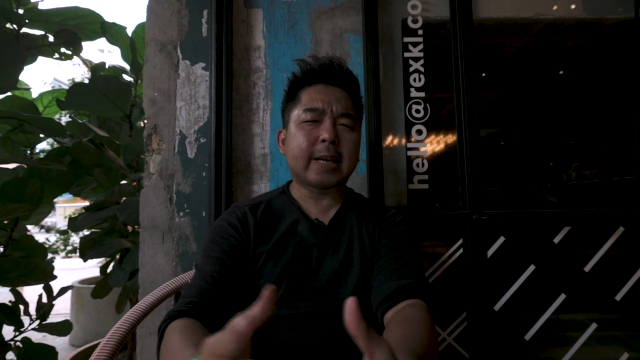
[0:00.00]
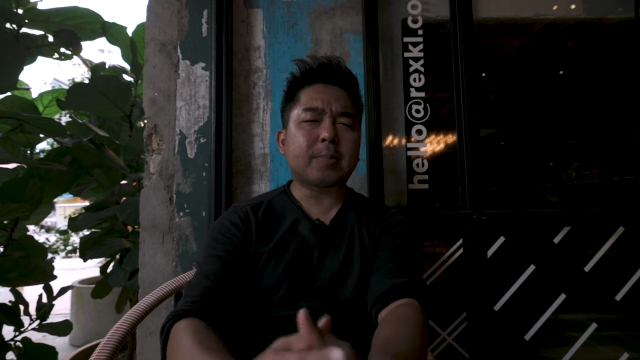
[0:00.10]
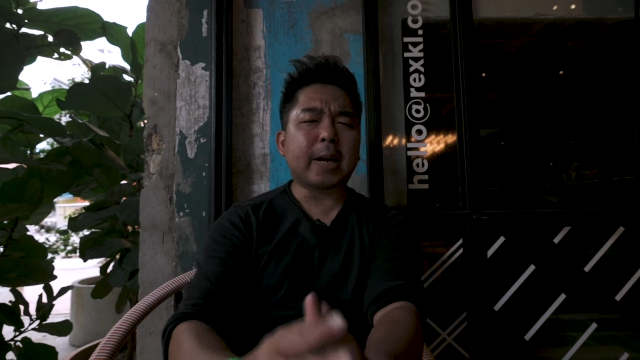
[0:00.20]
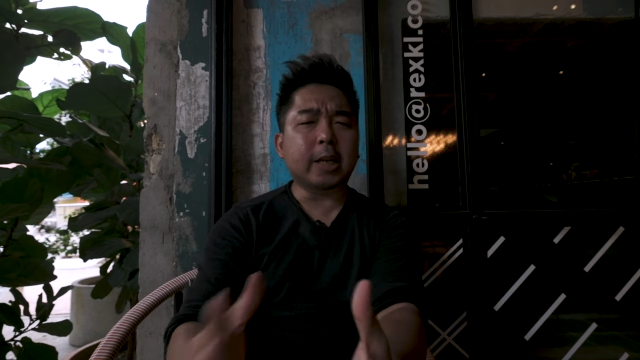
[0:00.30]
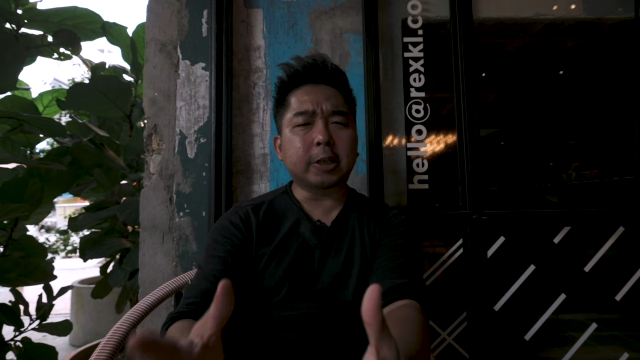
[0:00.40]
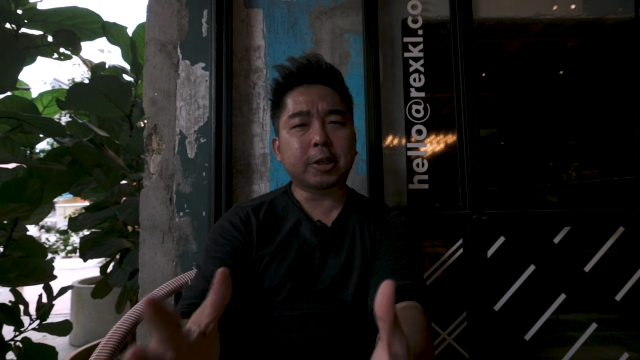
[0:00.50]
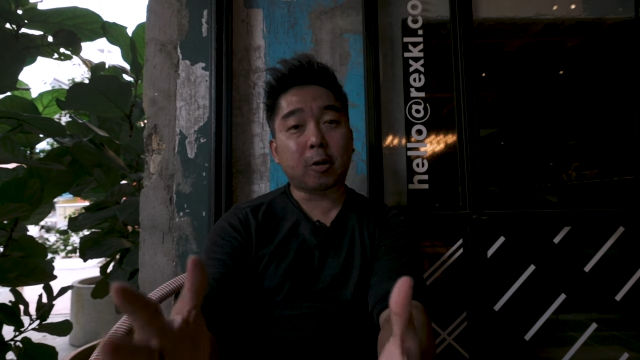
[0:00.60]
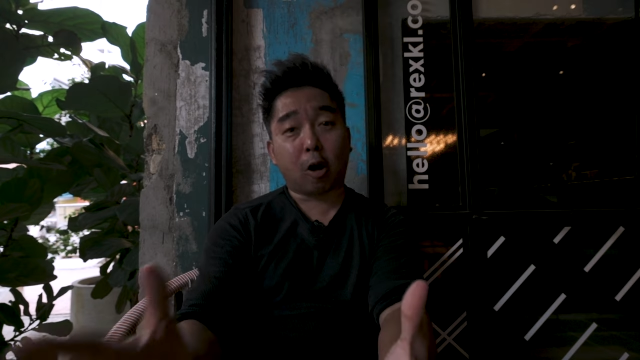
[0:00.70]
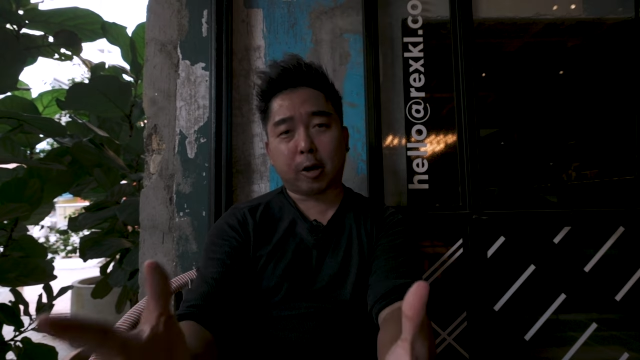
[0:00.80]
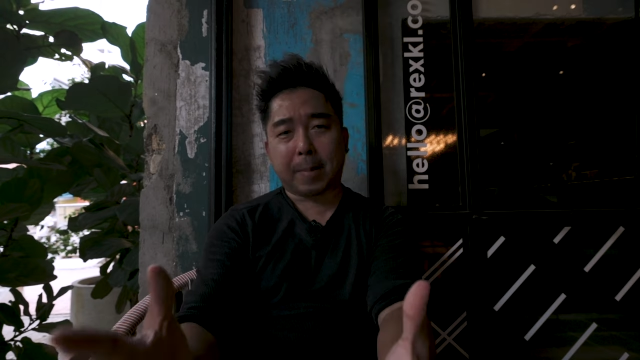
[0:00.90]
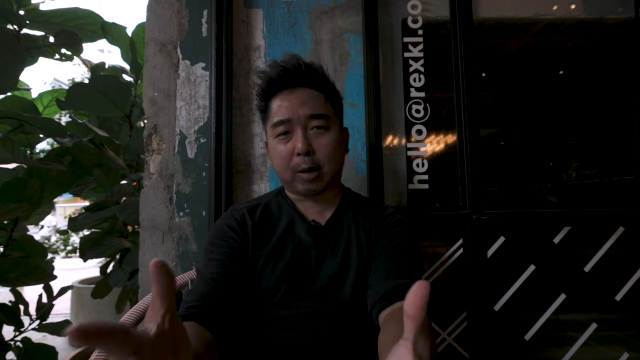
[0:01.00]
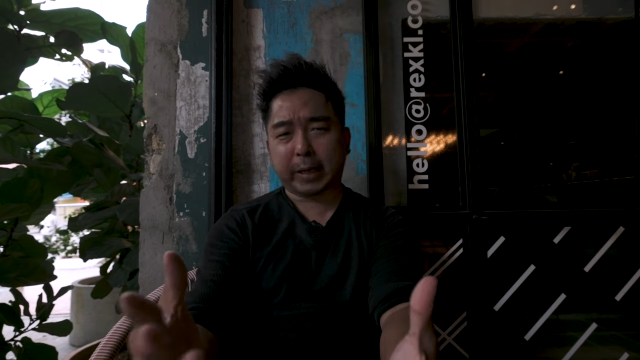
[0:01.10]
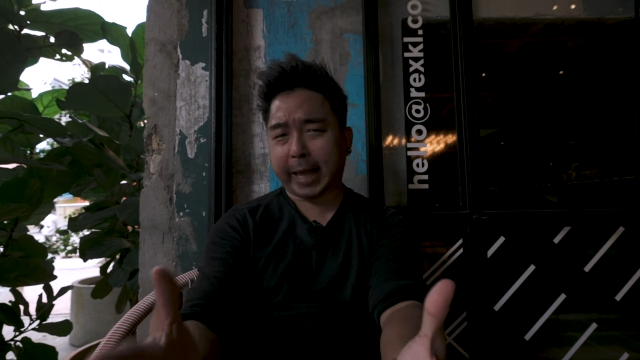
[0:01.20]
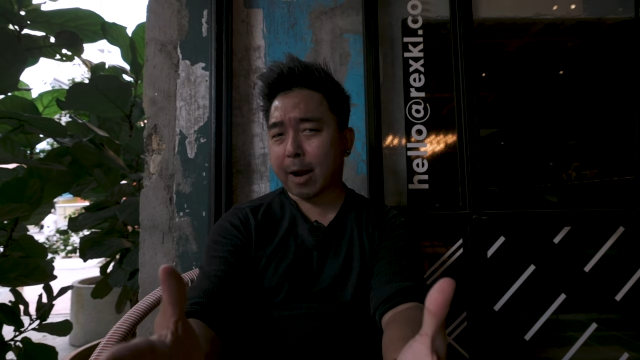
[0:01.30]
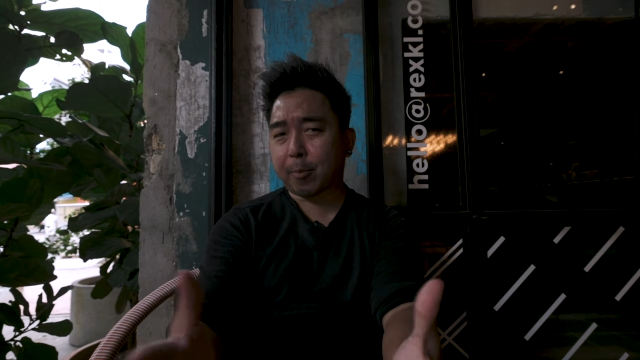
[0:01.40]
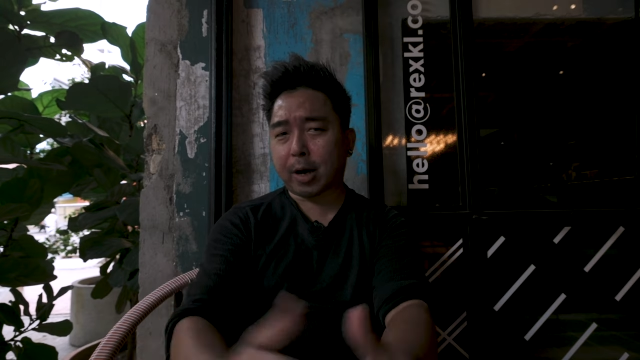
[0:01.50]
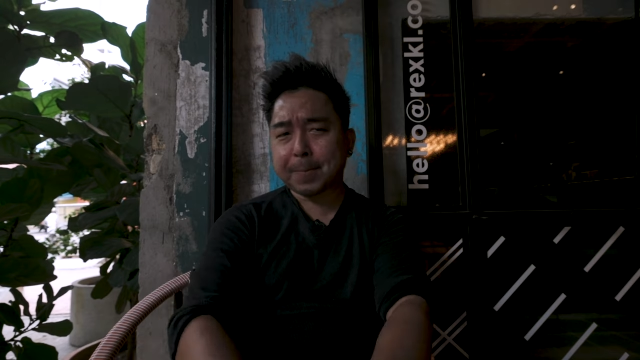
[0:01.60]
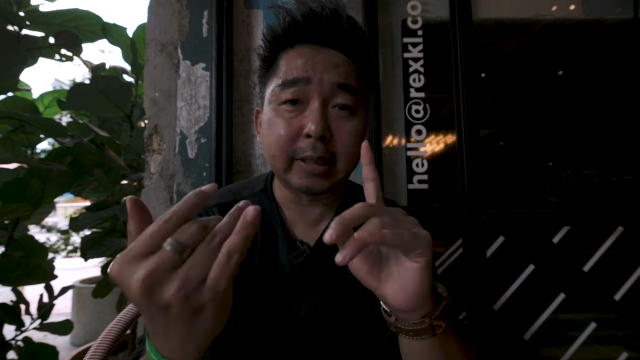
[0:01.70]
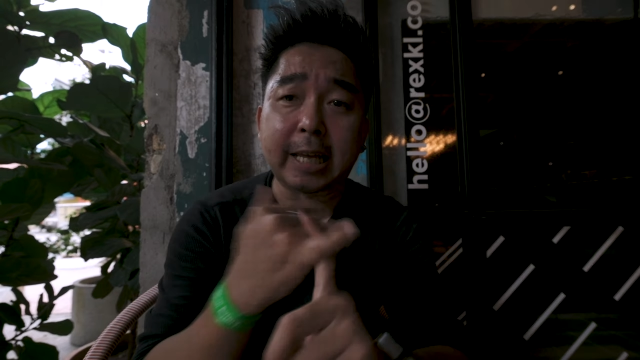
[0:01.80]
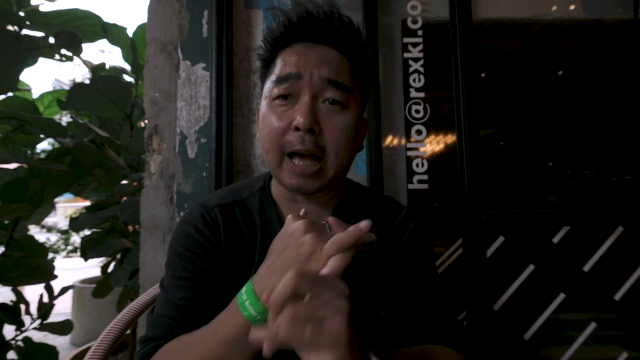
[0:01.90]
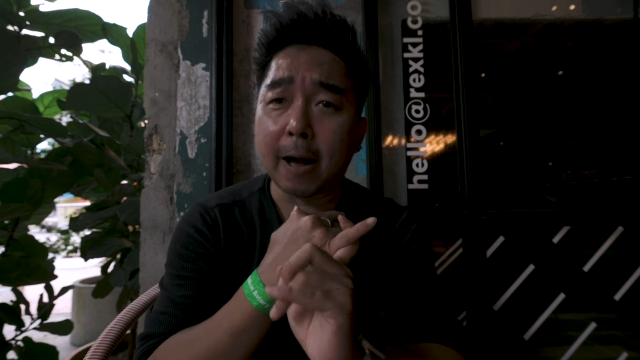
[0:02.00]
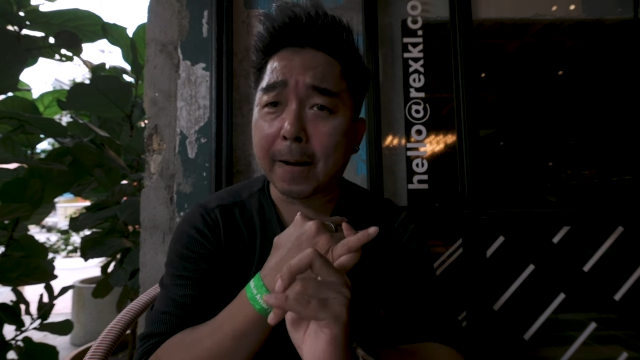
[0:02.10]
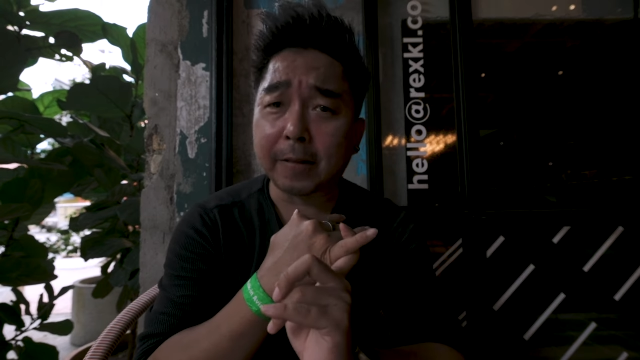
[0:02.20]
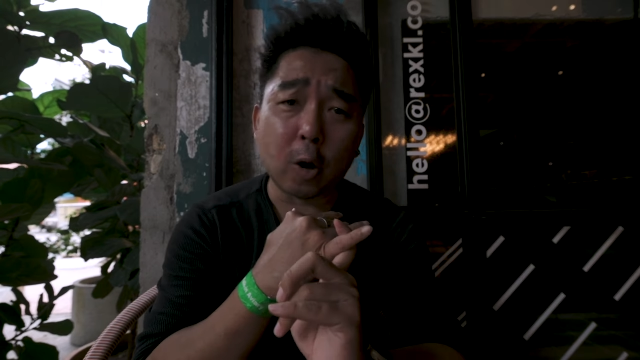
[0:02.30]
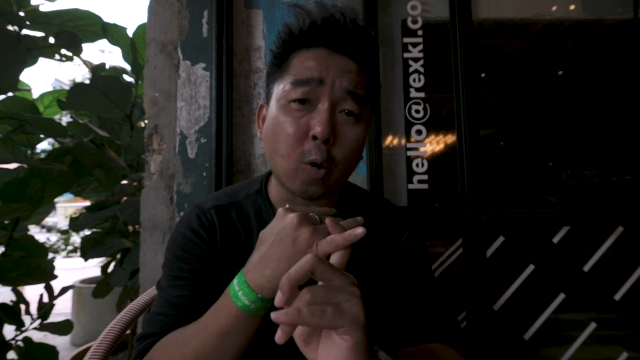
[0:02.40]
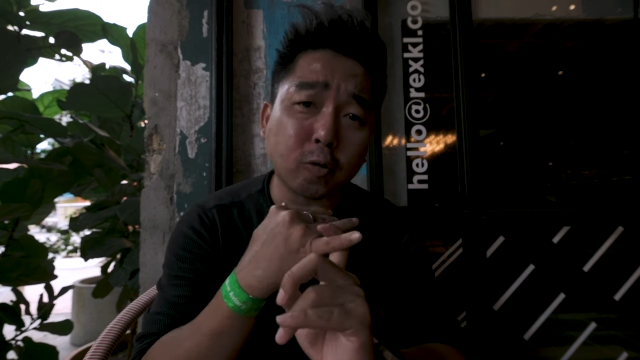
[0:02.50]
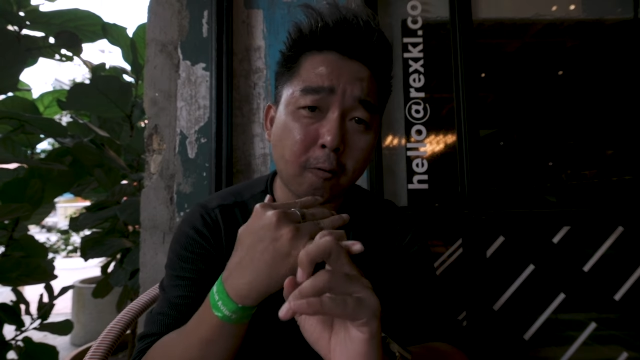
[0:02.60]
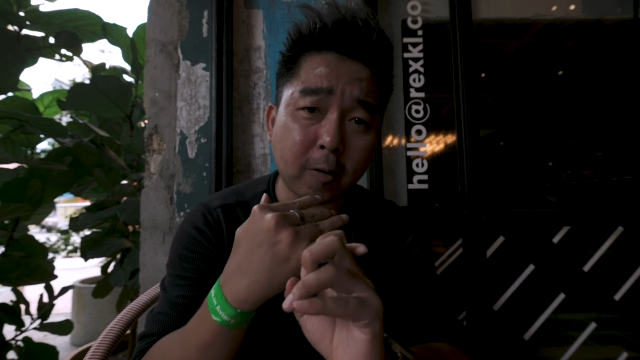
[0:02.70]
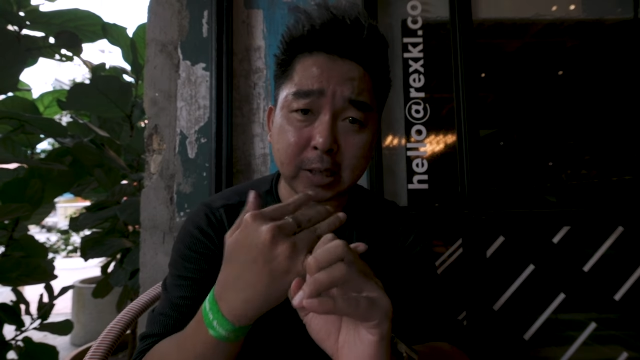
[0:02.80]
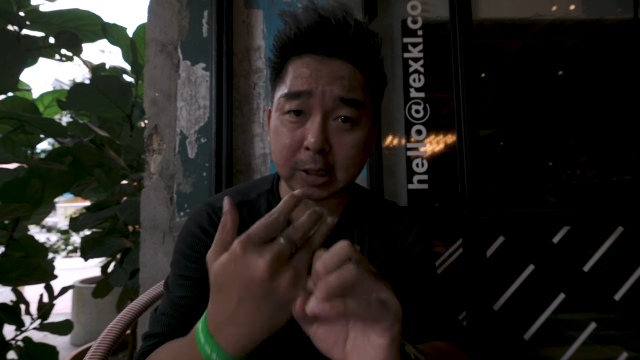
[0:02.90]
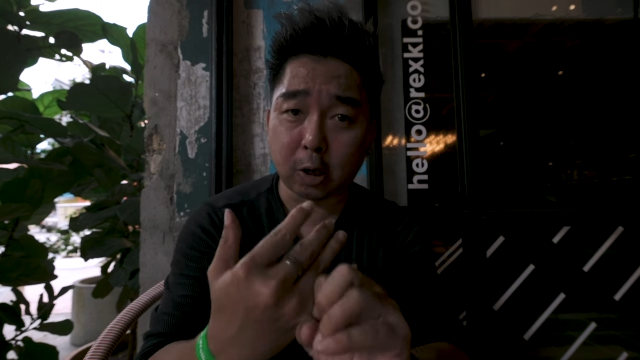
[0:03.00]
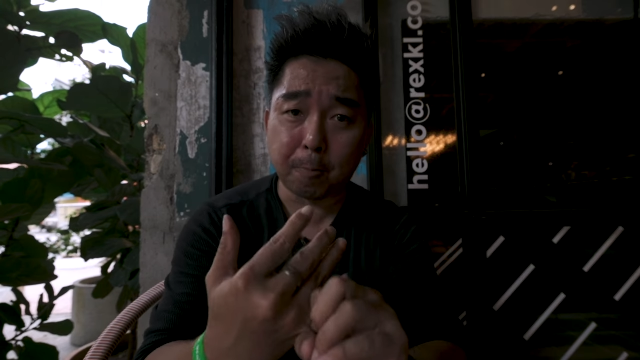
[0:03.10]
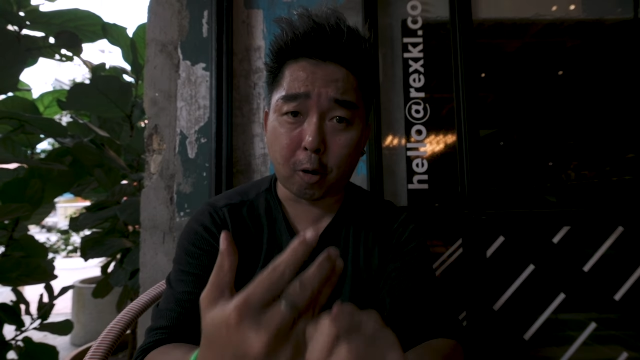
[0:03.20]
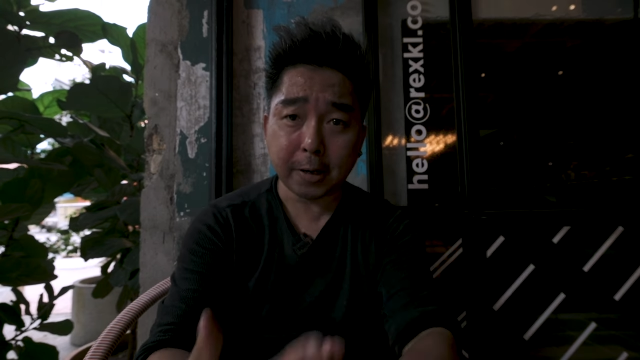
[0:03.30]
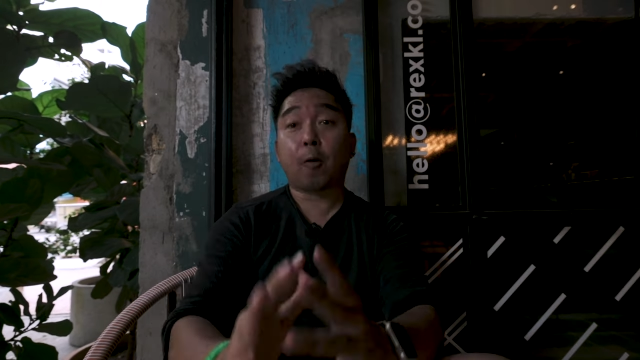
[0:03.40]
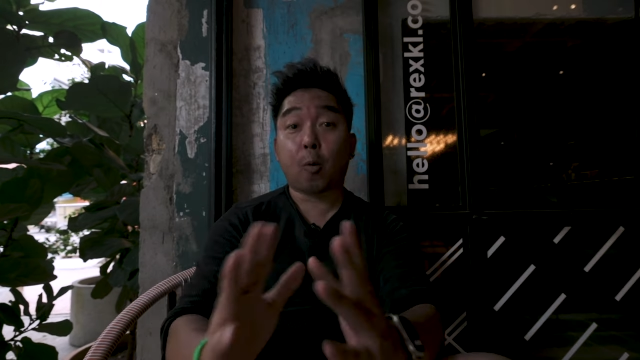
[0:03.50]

Here's my initial thought about the camera. The autofocus is on point.